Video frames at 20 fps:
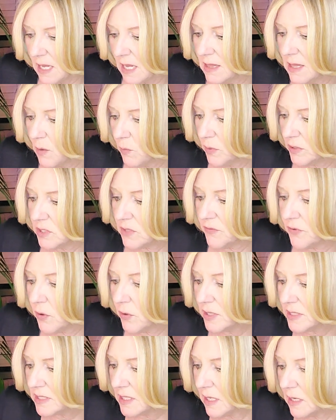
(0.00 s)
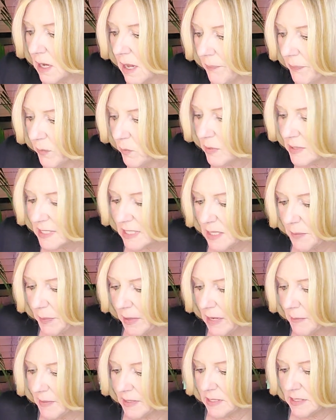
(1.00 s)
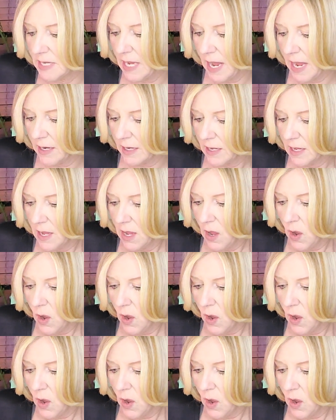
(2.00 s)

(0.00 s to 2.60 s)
and then what to focus in on. What's at the bottom of the deck?